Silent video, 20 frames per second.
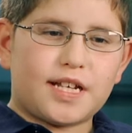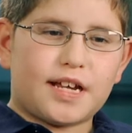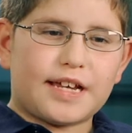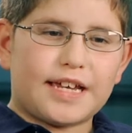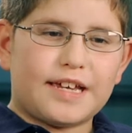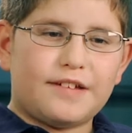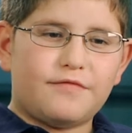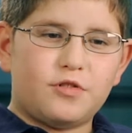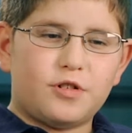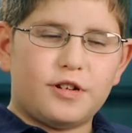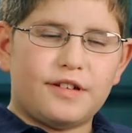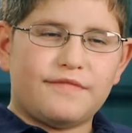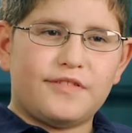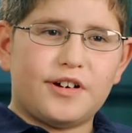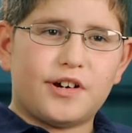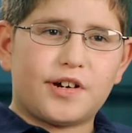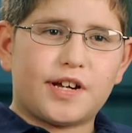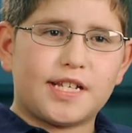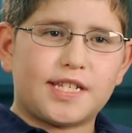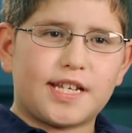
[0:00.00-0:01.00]
I get really
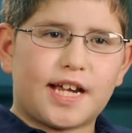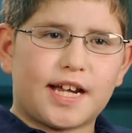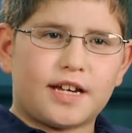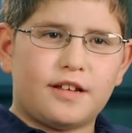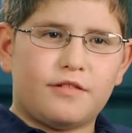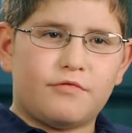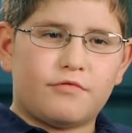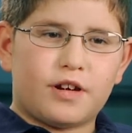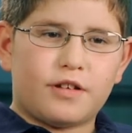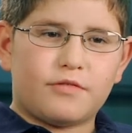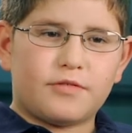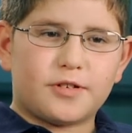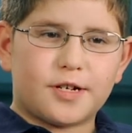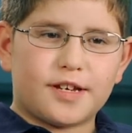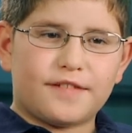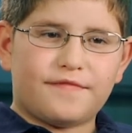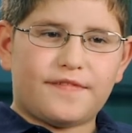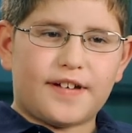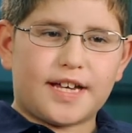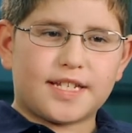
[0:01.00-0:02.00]
focused, I can run
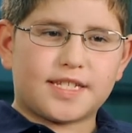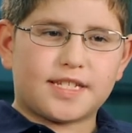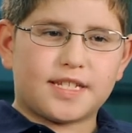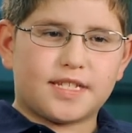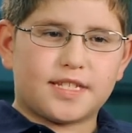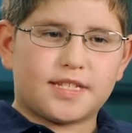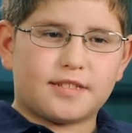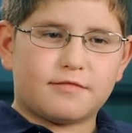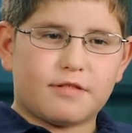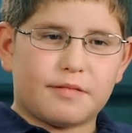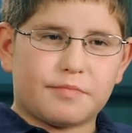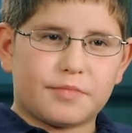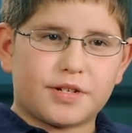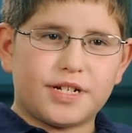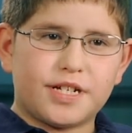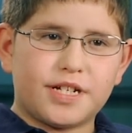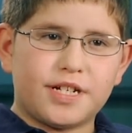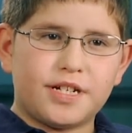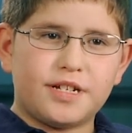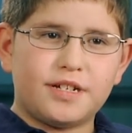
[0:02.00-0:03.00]
really fast and swim
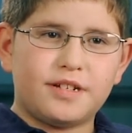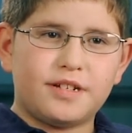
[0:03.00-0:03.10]
good.